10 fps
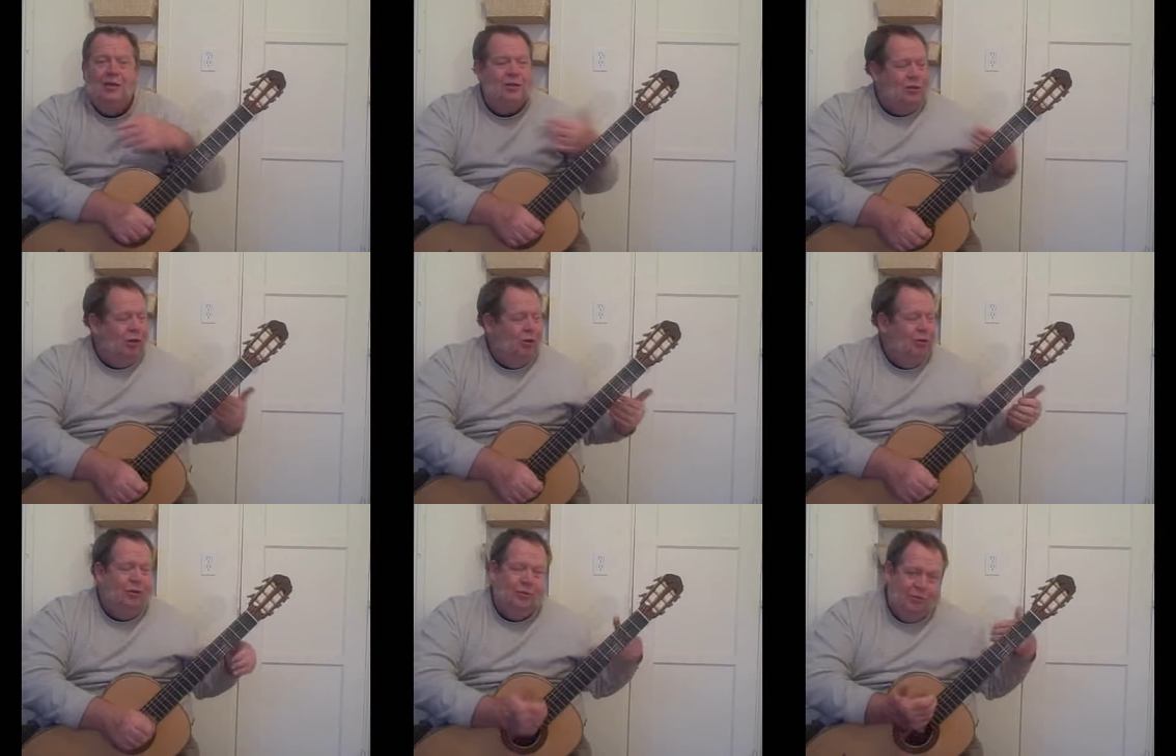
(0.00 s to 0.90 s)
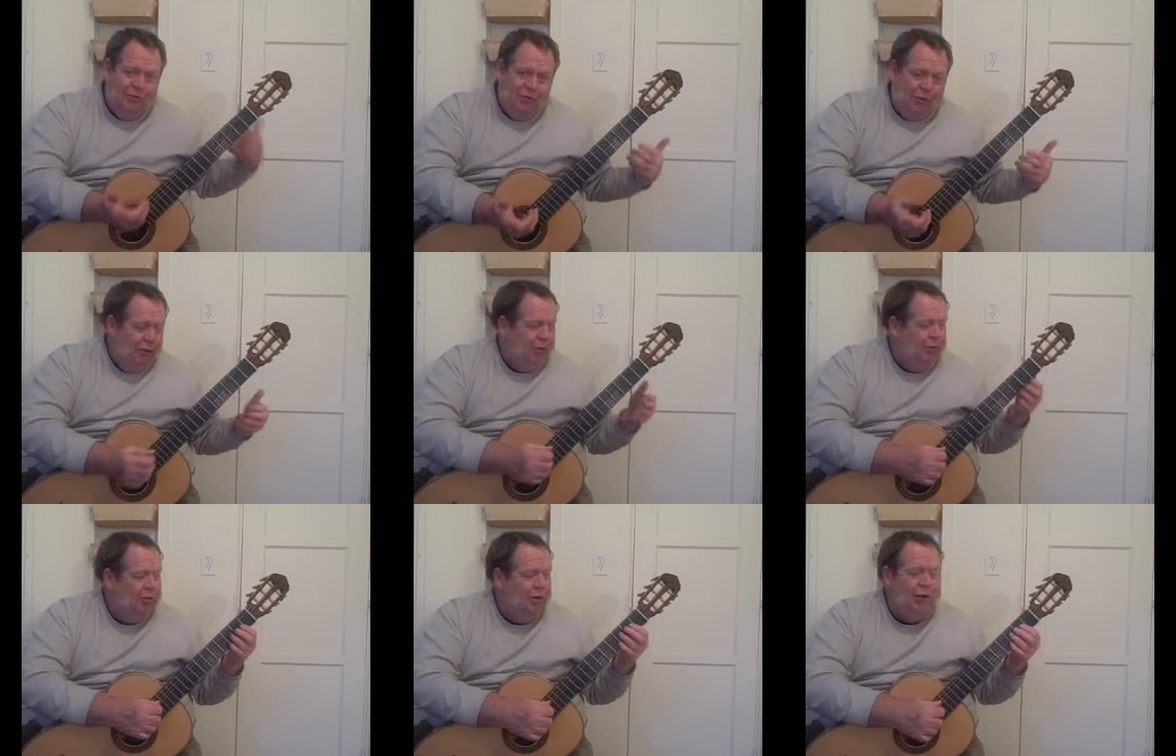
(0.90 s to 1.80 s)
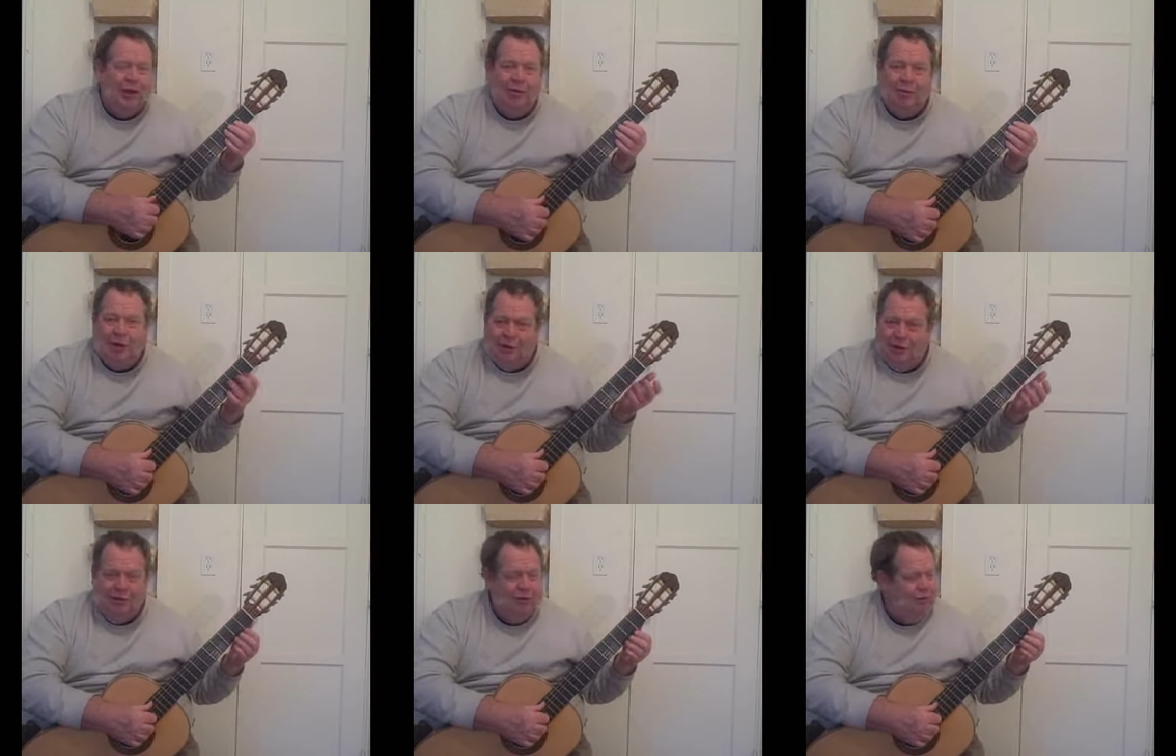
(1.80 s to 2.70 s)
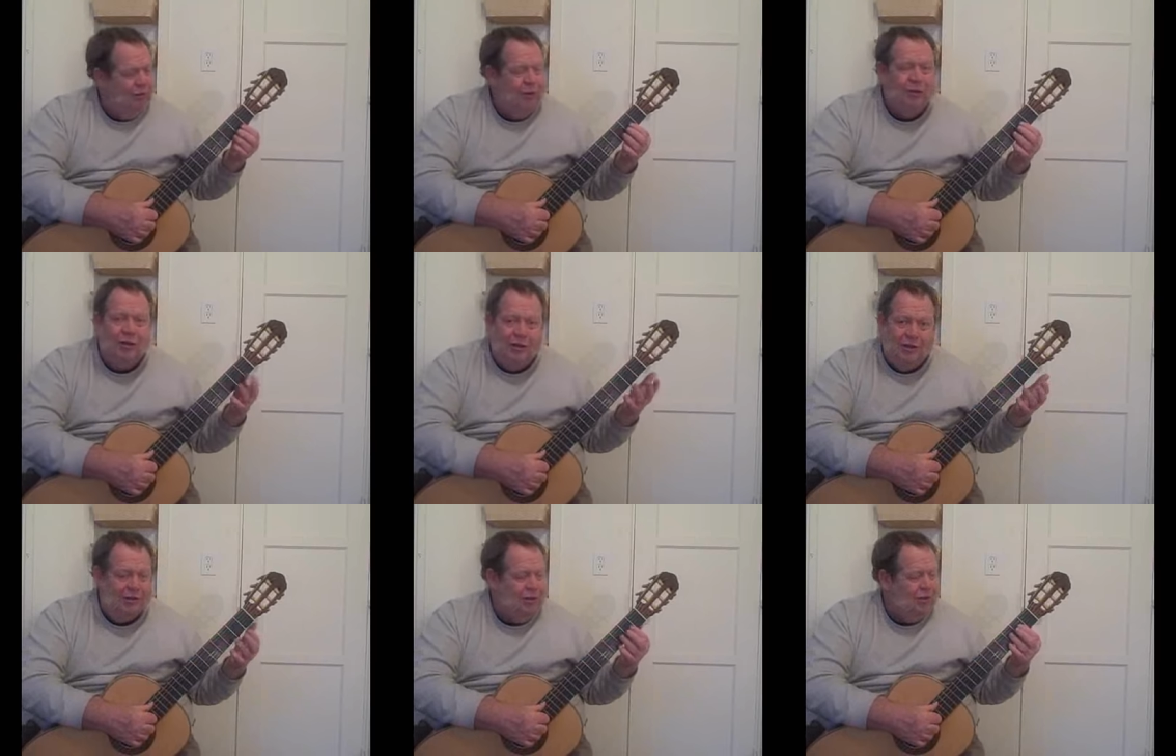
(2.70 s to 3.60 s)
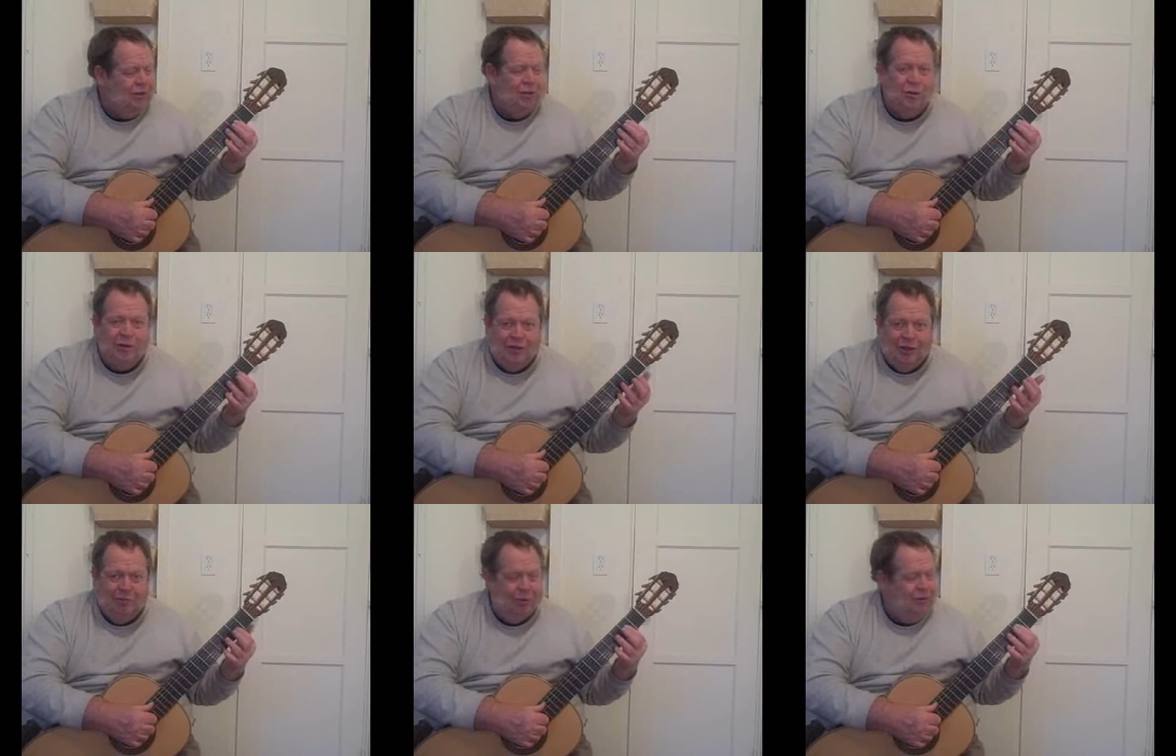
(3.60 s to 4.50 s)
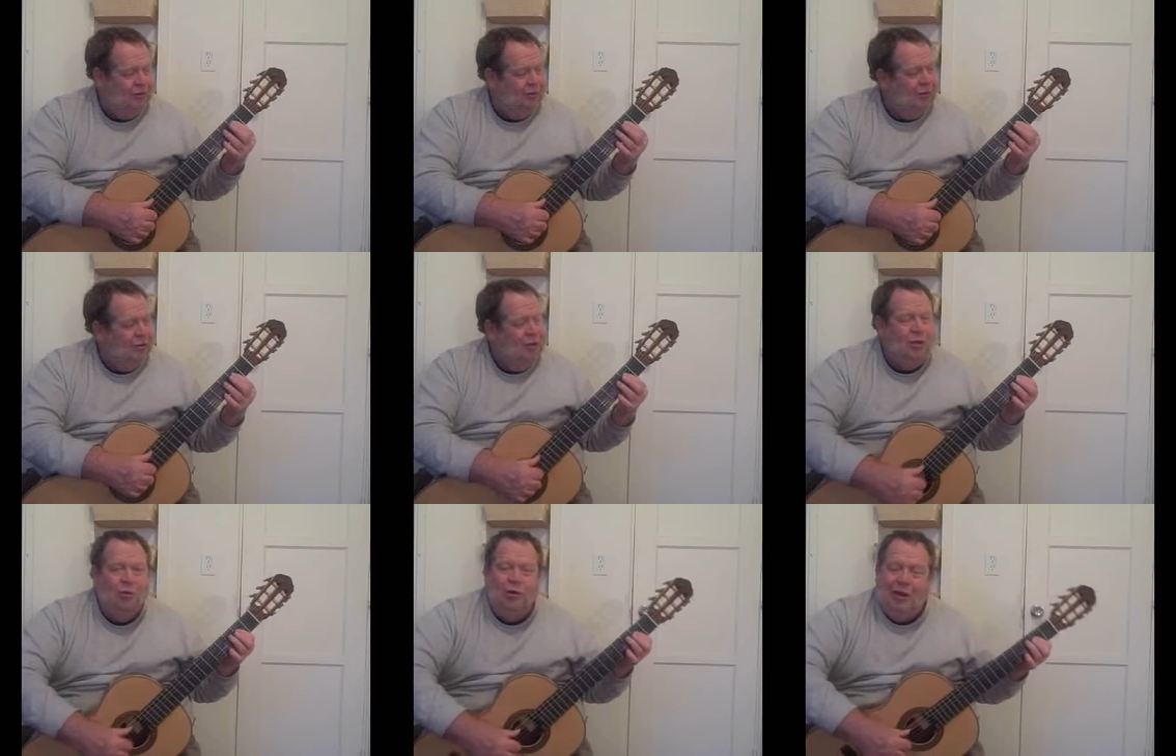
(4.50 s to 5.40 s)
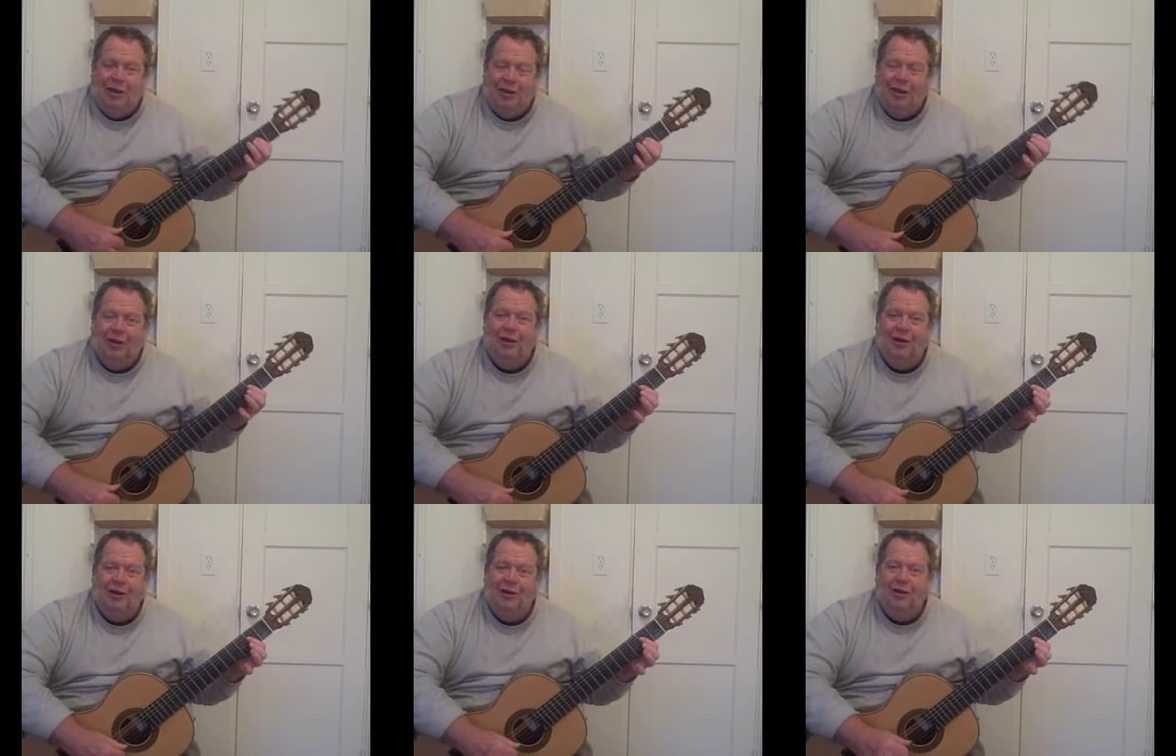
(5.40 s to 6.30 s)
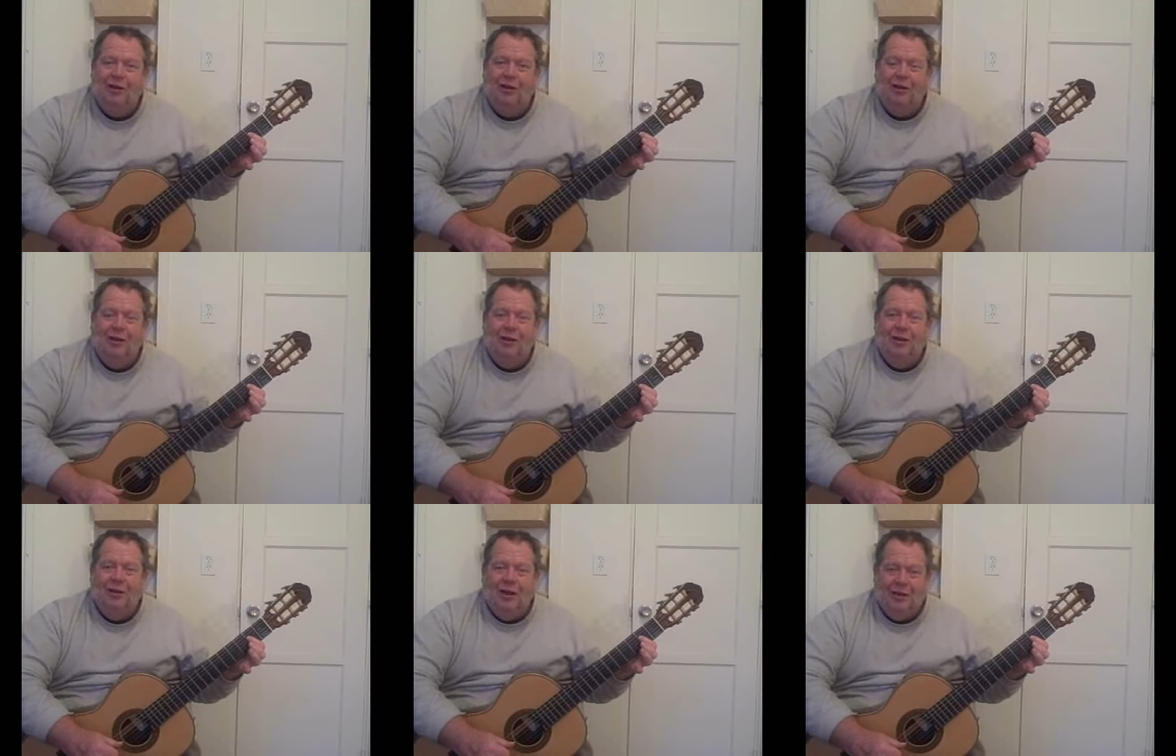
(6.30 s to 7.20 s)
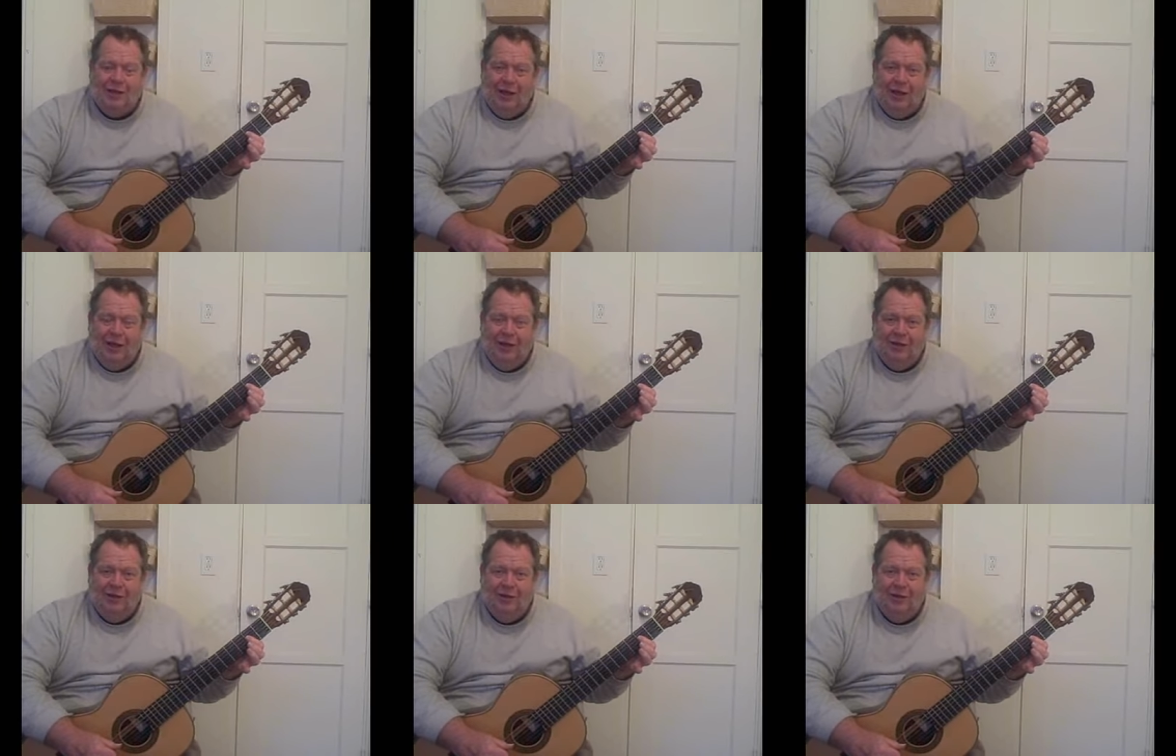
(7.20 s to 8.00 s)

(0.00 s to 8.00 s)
So you would then play A major. We haven't done these chords yet, but we'll get there. That's A.